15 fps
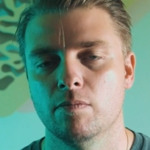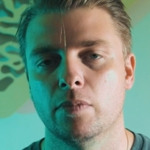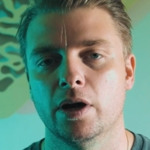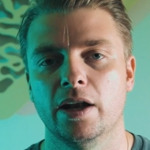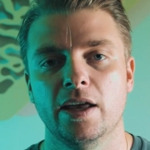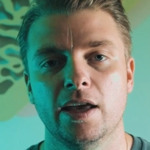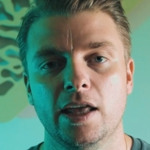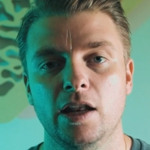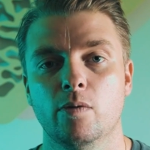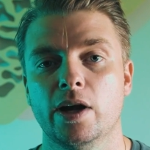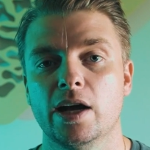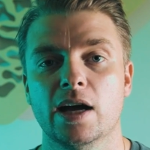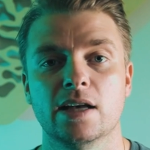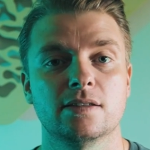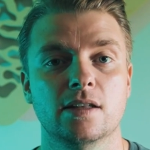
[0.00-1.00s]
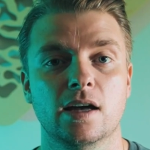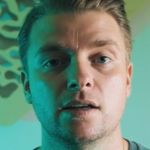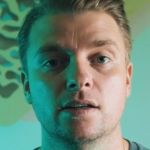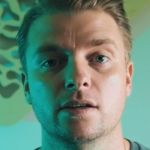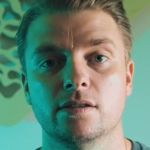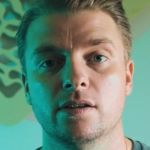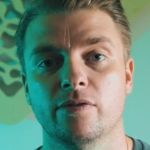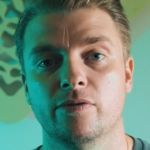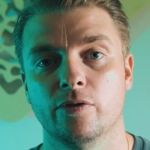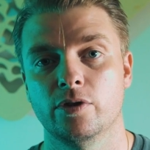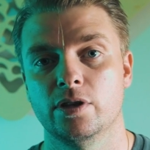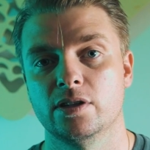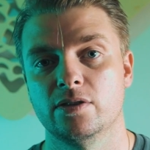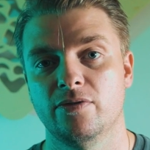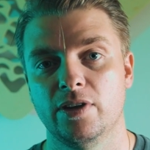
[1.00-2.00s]
But anyway, guys, that does it for
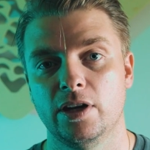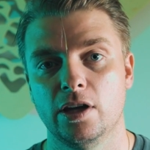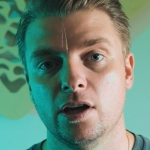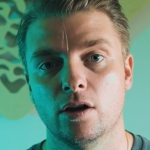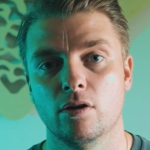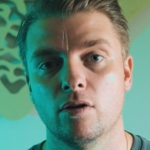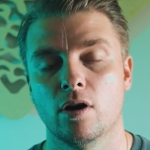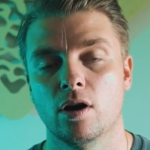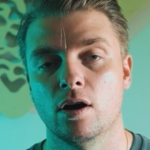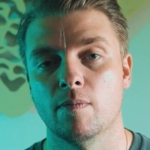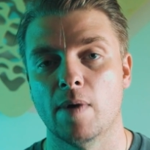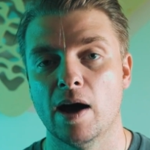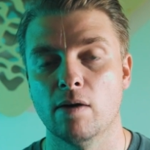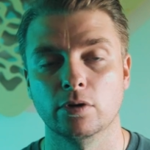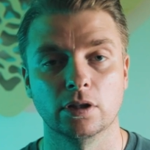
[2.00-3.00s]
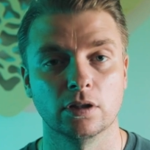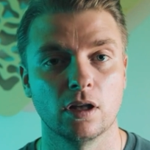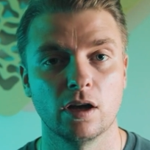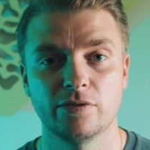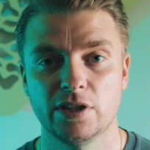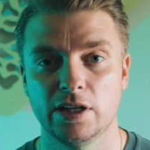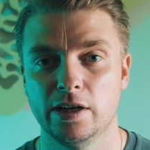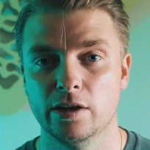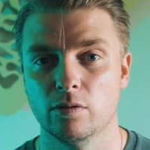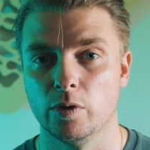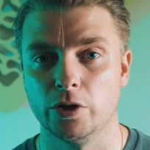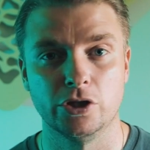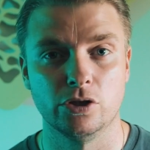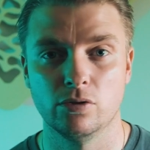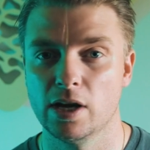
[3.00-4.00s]
this video. I would love to hear
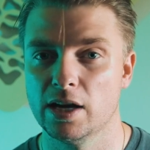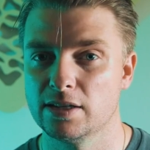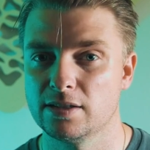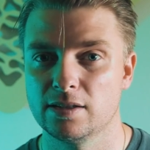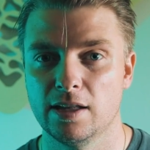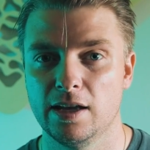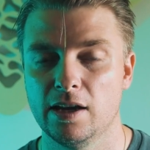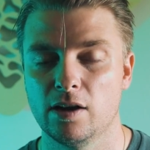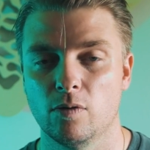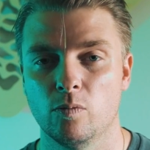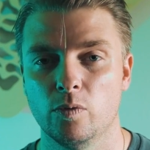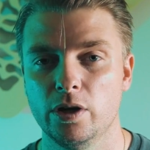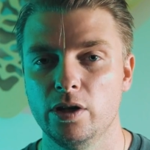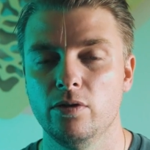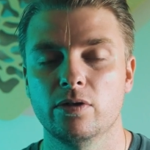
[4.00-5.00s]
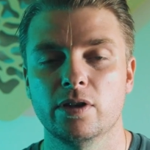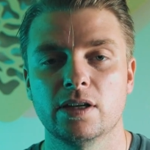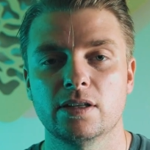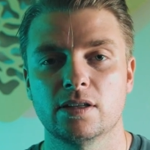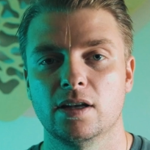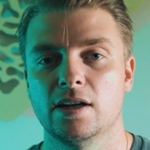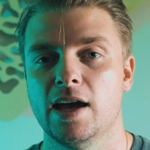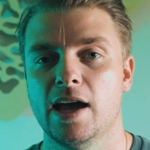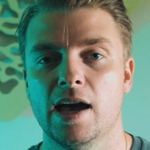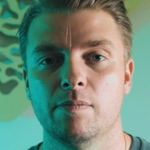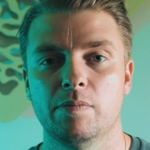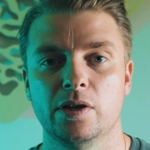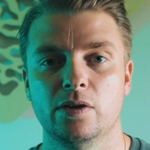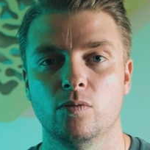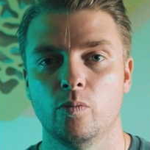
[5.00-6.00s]
what you guys think. What do you think is going to
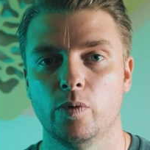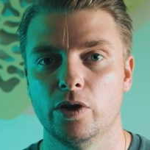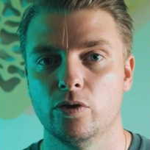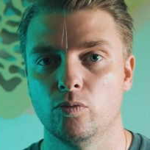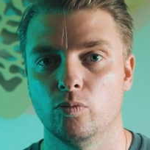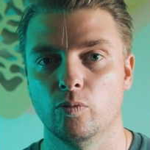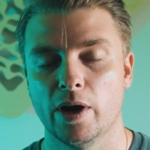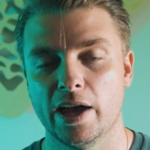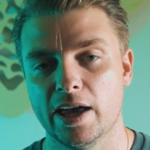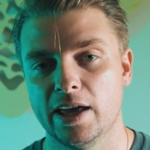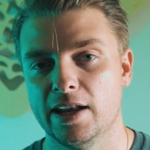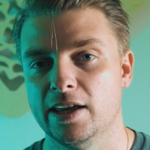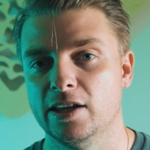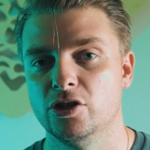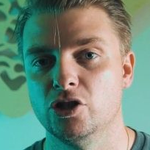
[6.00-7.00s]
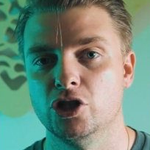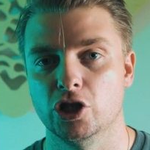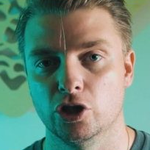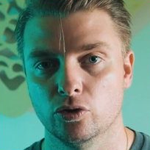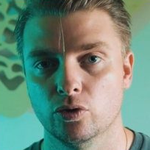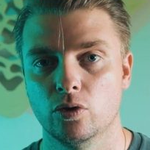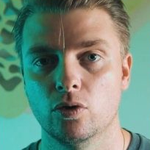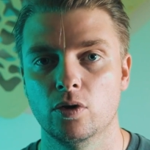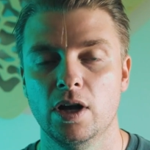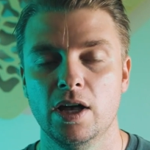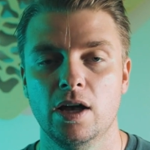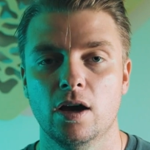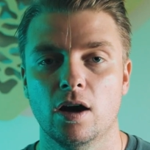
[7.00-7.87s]
happen with Red in general?